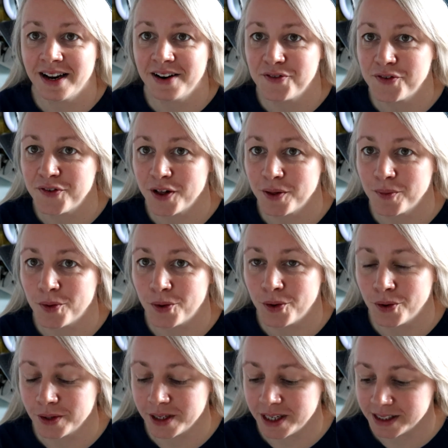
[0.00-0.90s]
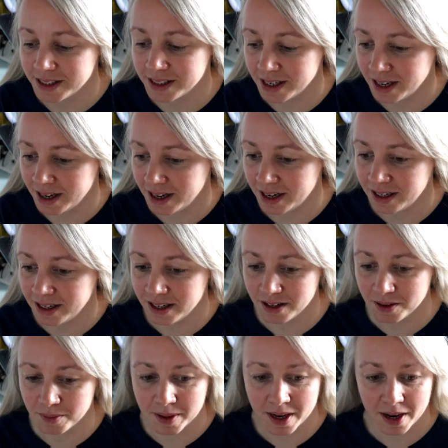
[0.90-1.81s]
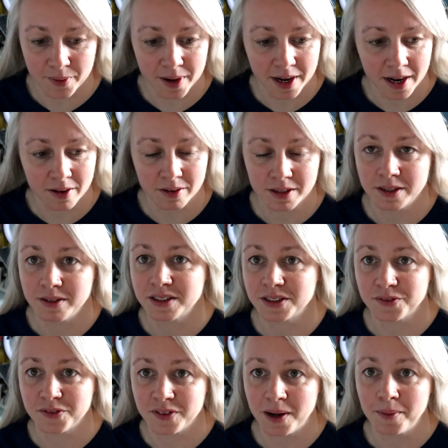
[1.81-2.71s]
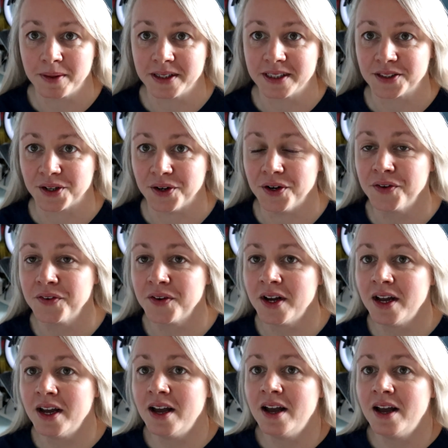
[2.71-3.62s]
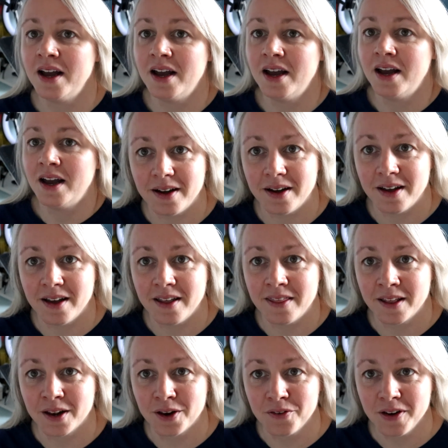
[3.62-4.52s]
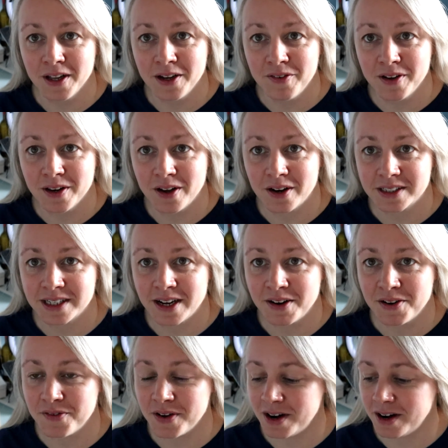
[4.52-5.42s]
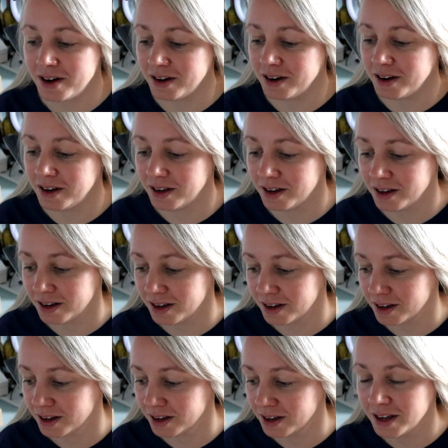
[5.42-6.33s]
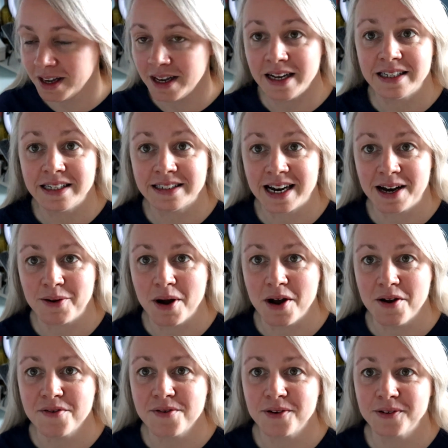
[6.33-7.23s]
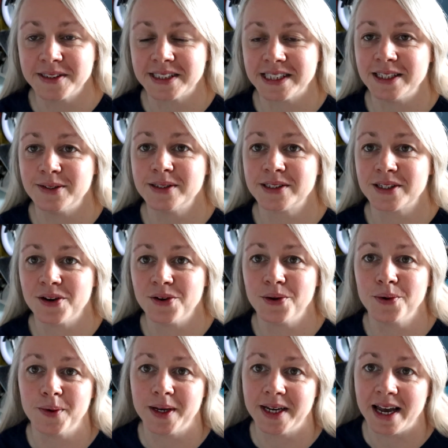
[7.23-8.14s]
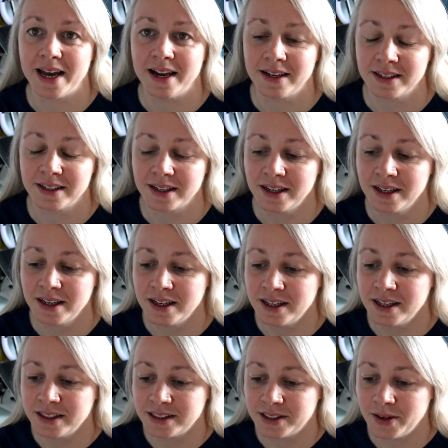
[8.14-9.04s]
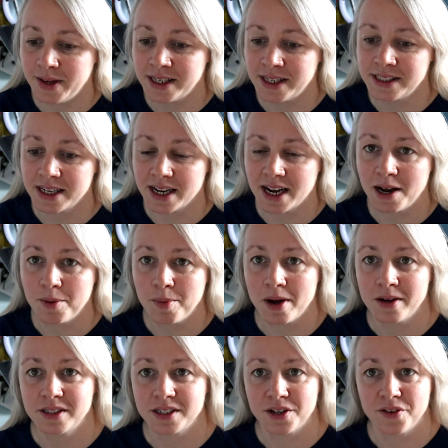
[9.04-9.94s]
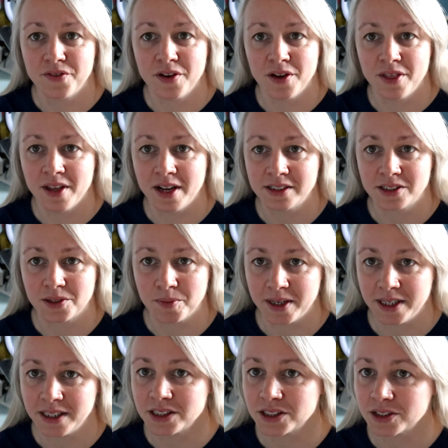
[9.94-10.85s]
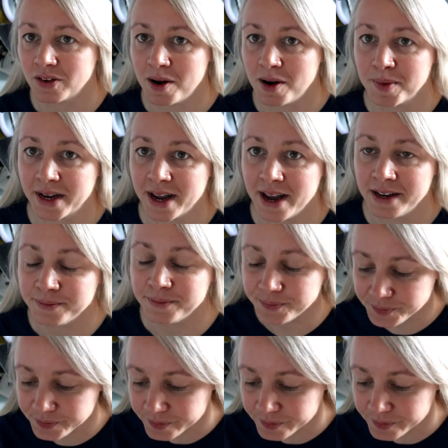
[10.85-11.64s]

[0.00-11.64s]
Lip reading: didn't film it all yesterday. I ended up going out doing some family stuff. The Love Living lockdown event is now over. Obviously it was on all weekend, So yesterday I posted a few things on my Instagram again,